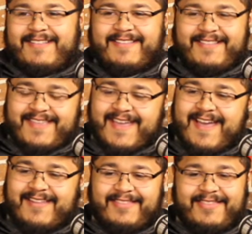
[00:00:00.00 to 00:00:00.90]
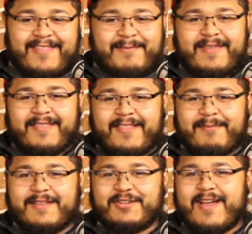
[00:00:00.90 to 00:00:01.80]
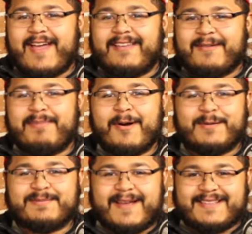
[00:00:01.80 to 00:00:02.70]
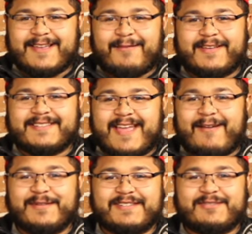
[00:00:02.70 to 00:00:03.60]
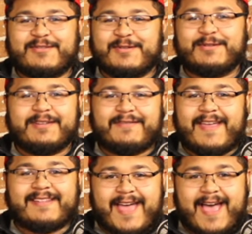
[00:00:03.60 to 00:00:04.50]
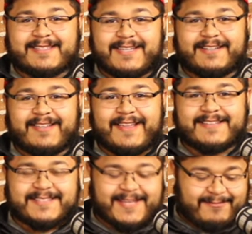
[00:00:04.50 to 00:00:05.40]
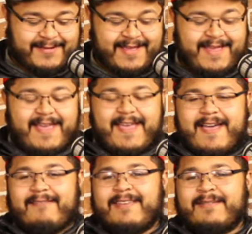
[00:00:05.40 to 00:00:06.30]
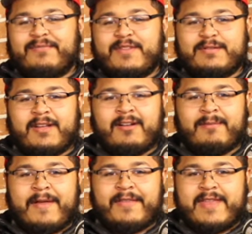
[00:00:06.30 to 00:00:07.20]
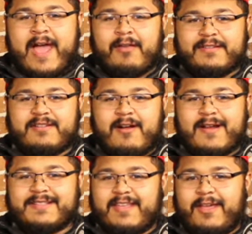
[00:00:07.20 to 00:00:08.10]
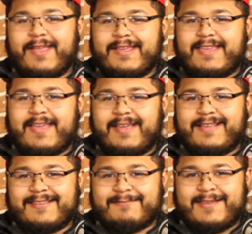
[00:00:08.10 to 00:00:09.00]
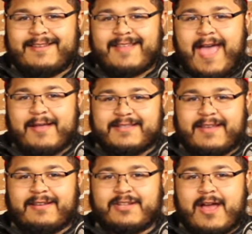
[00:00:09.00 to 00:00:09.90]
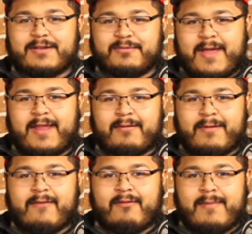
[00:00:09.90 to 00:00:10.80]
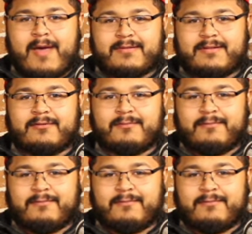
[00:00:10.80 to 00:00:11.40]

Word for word: was another thing I wanted to throw out there before ranting. Let me try and compose myself because that was truly fantastic, ladies and gentlemen. I mean, you talk about the Dallas Stars and the LA Kings. I mean, outside of Josh ranting and raving about